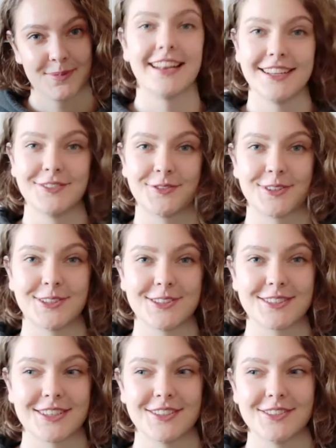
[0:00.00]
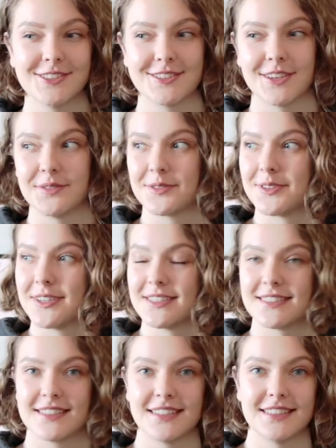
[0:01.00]
And then for your skills, of
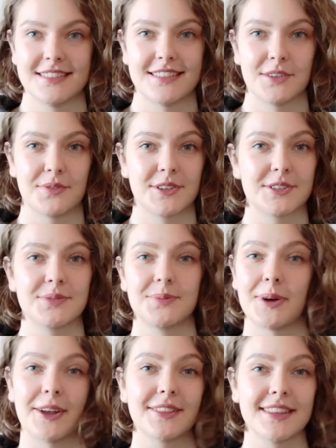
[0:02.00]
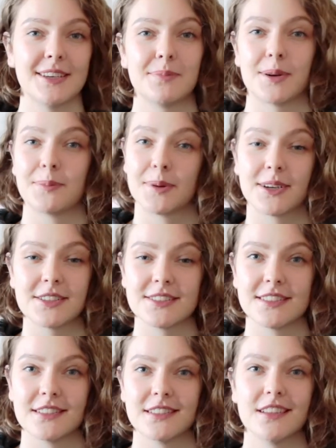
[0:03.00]
course, this differs wildly per
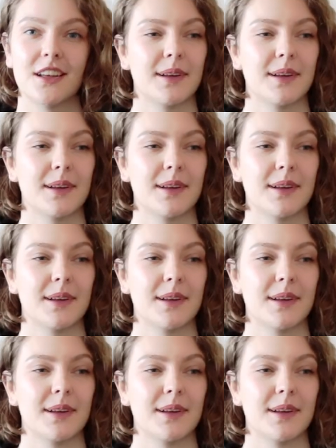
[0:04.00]
person,